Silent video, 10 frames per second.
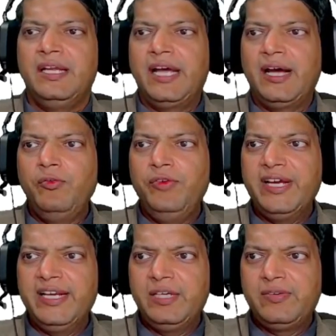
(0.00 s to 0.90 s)
Now we
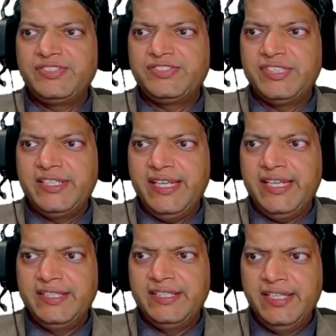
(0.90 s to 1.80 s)
are interested
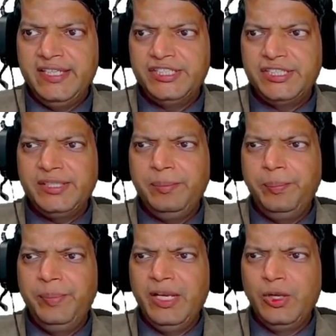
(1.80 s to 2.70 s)
in the
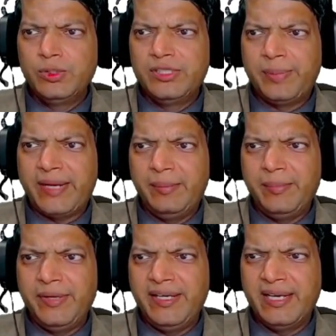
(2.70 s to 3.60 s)
region below the
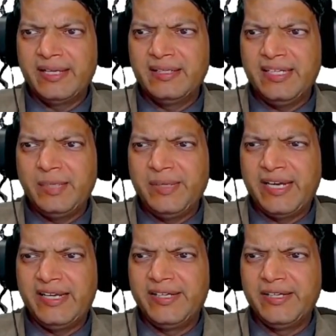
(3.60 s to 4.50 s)
primary diagonal. Let me
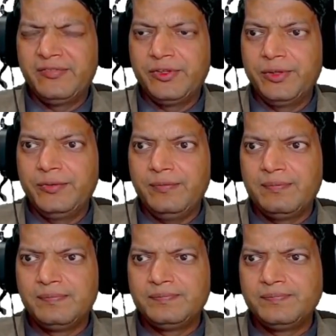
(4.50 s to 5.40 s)
highlight it for you.